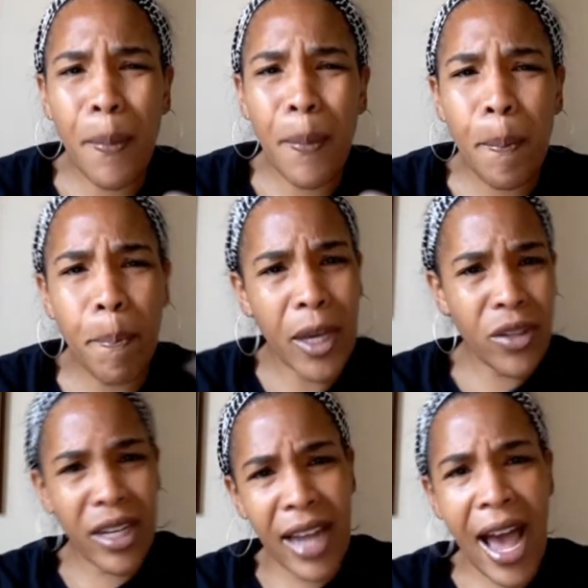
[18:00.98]

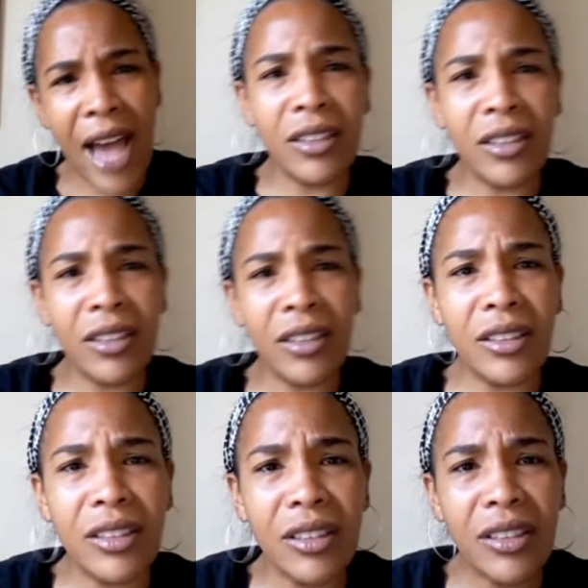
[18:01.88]
million
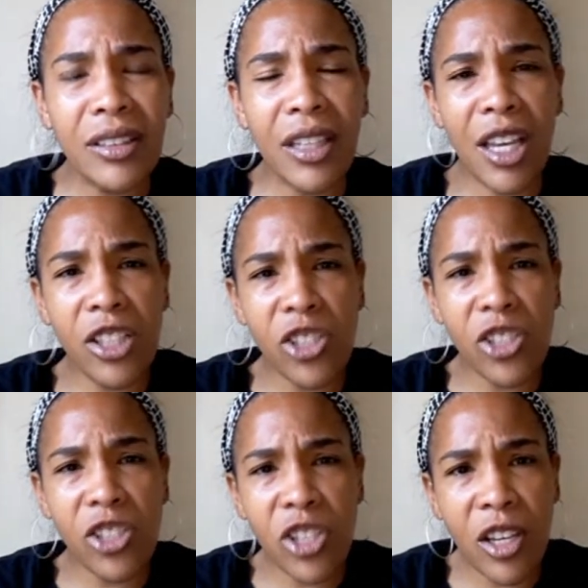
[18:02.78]

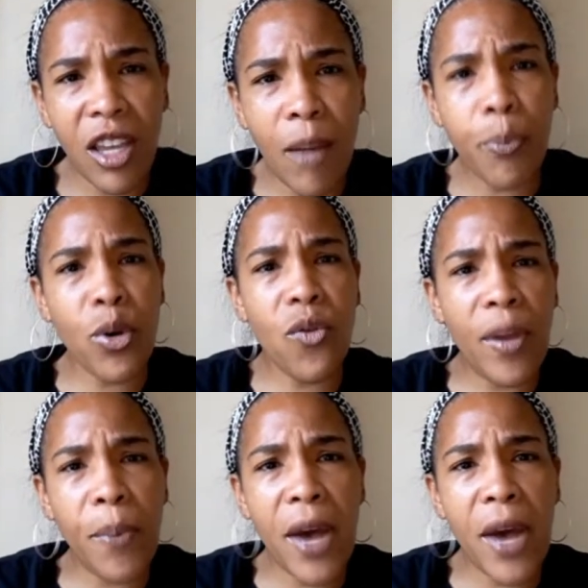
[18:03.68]
into
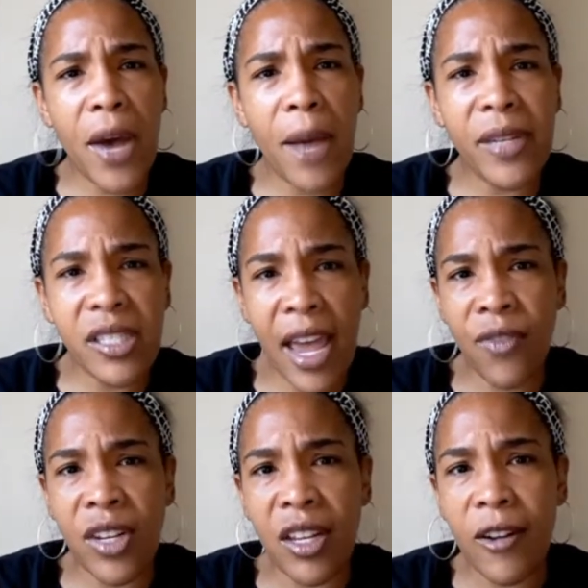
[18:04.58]
improving public
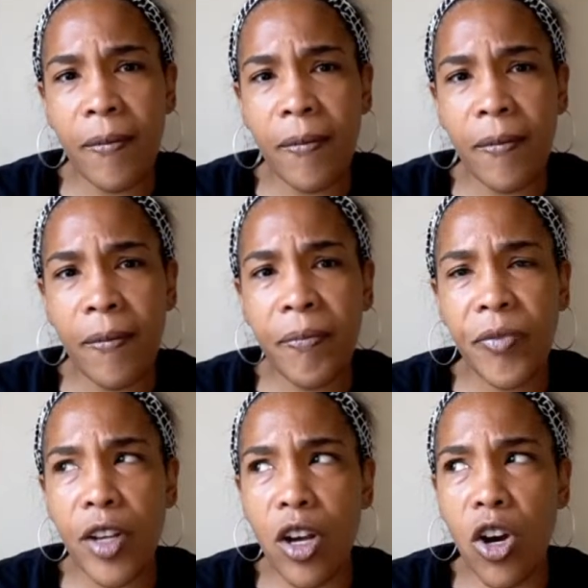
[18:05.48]
safety
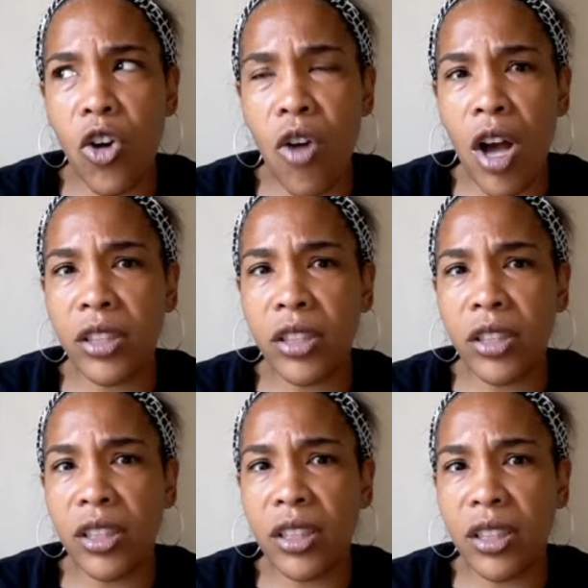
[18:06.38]
across
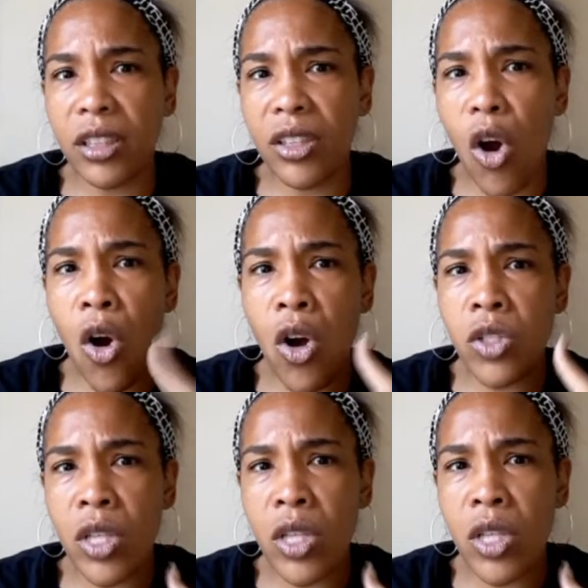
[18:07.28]
all
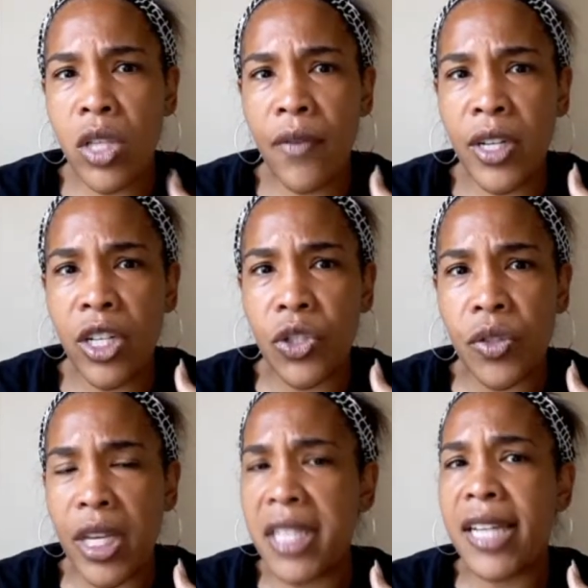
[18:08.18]
7
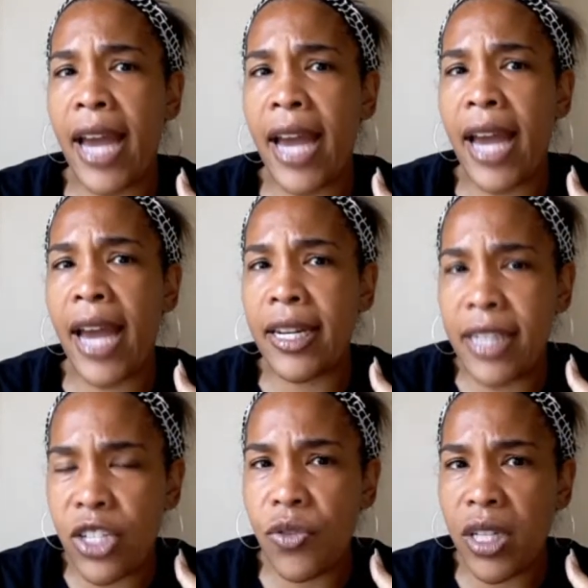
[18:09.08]
districts. It's not a
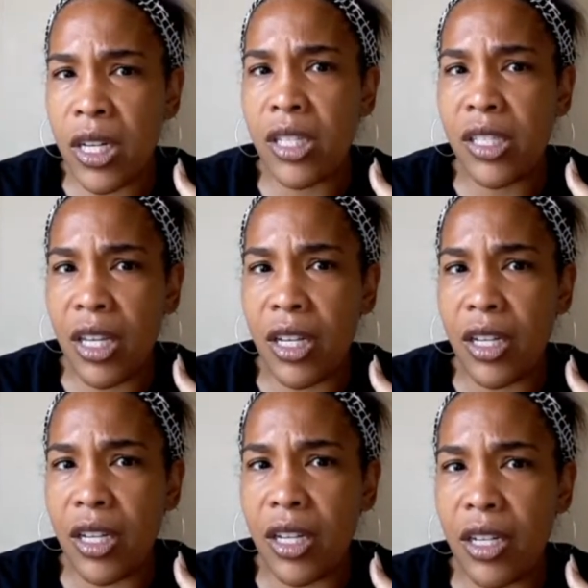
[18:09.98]
district in this
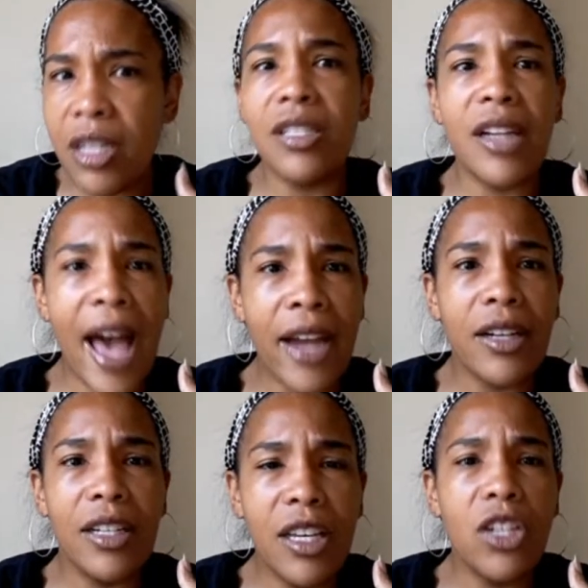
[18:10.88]
city that does not
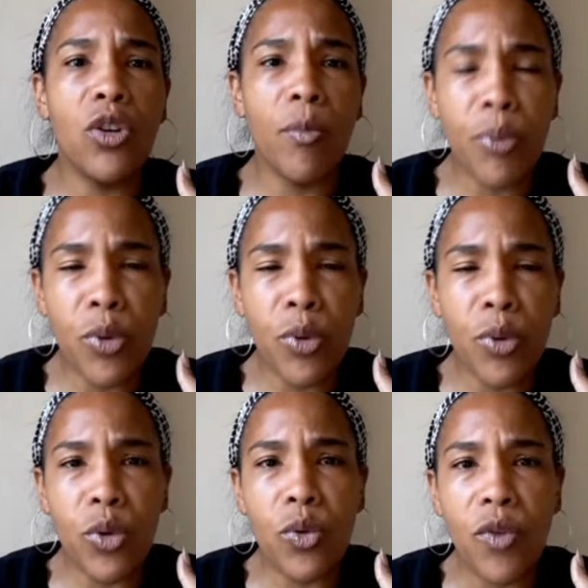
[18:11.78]
need to
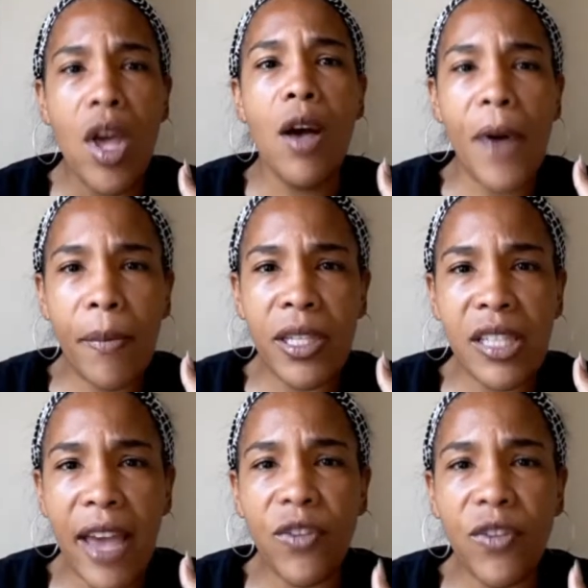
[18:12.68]
improve public
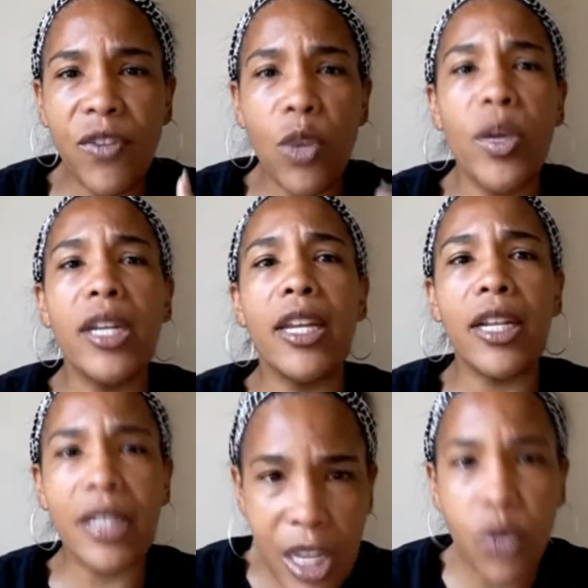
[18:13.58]
safety. We need a
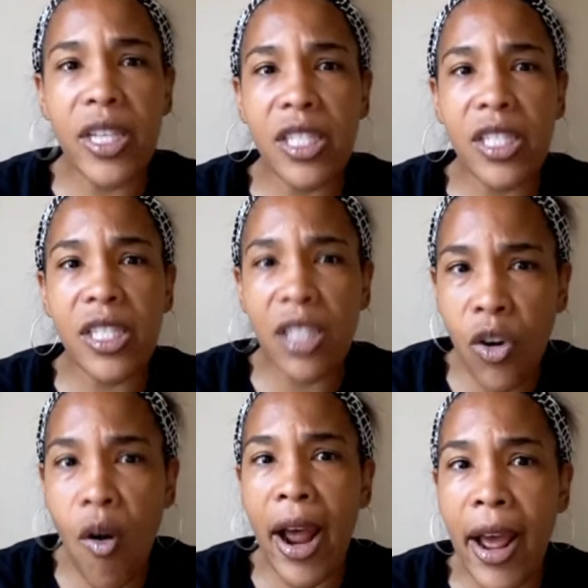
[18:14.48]
decrease in
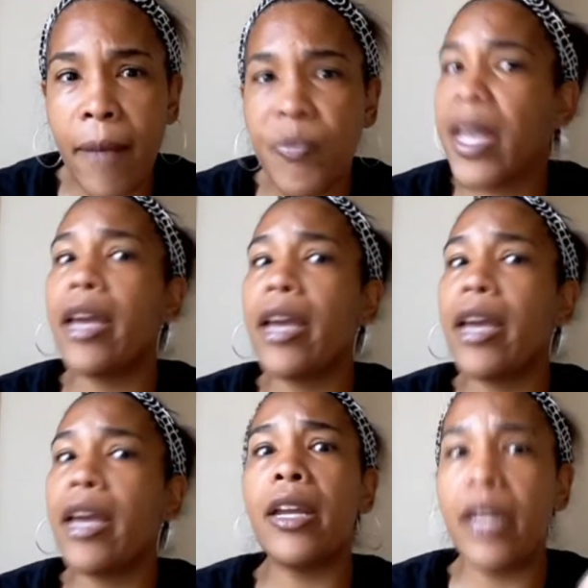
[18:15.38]
crime
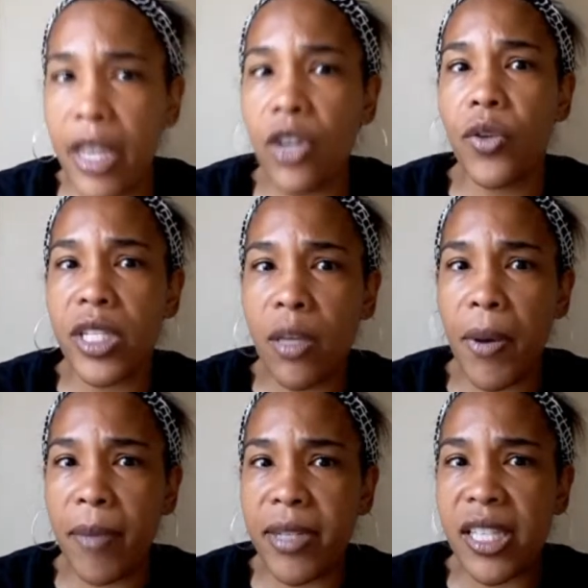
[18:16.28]
and an increase in
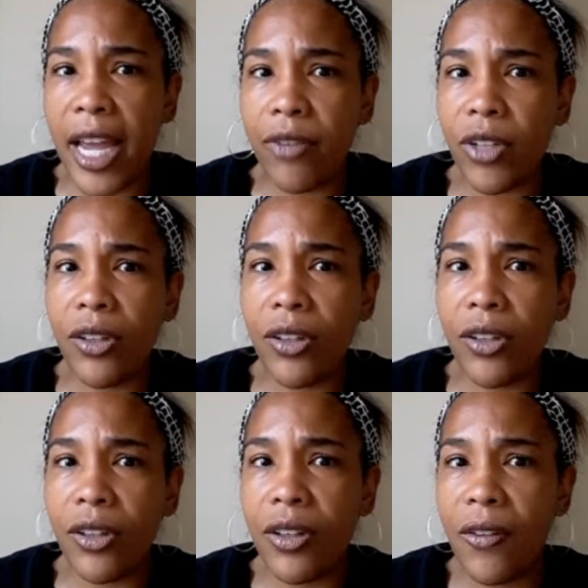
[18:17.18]
public safety.
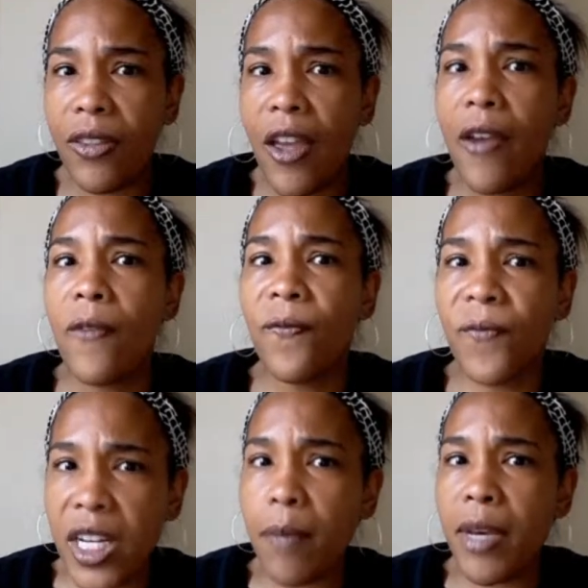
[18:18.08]

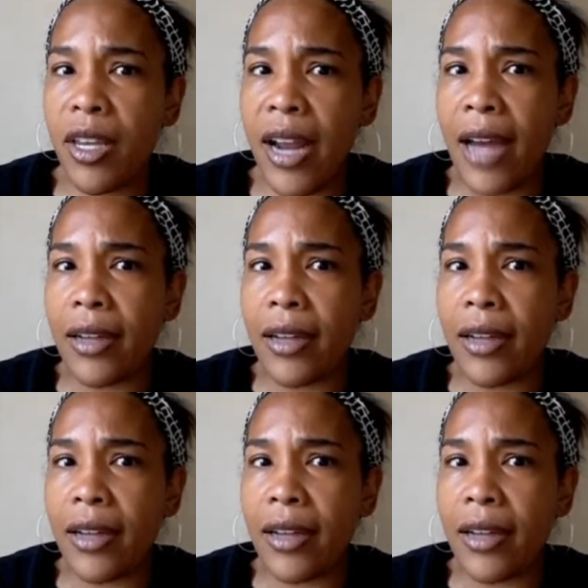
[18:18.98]
$50 million.